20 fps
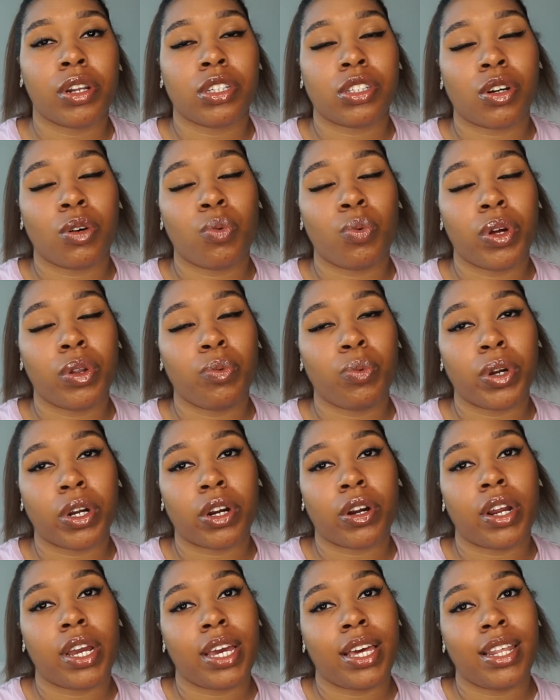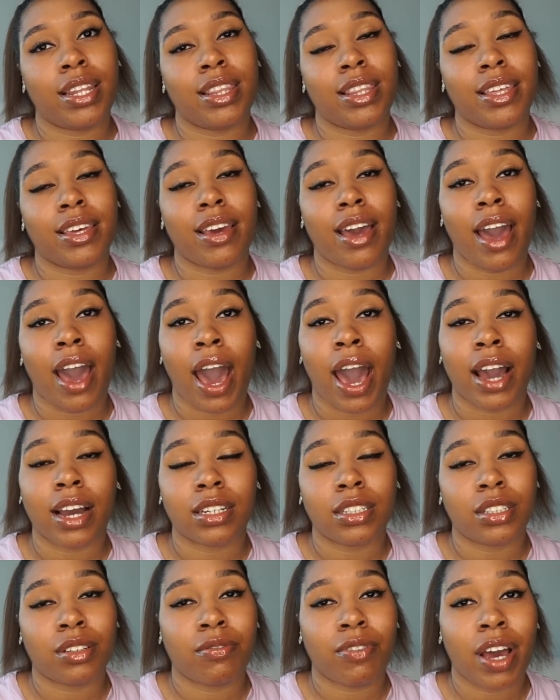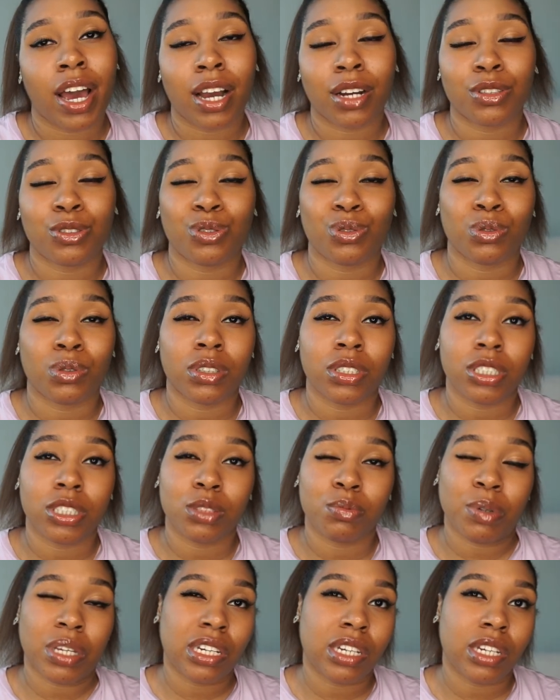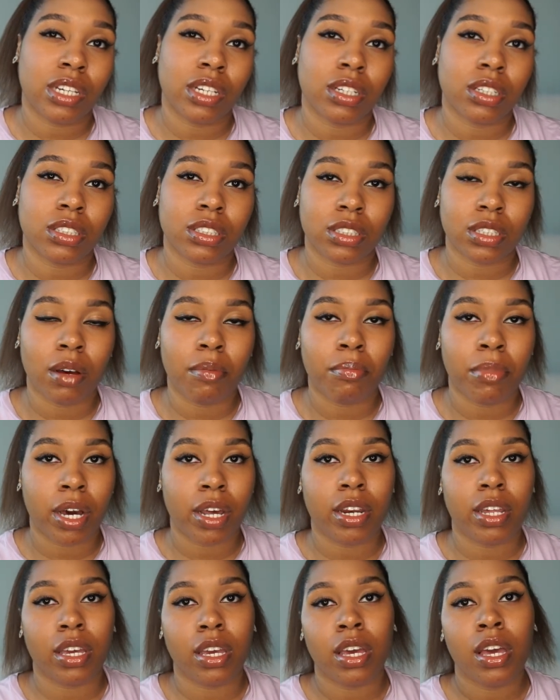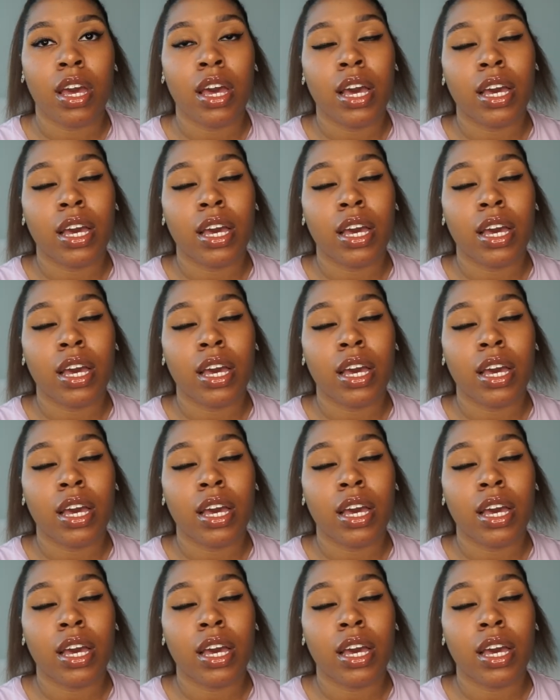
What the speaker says: so when we're in the act of actually spending some money.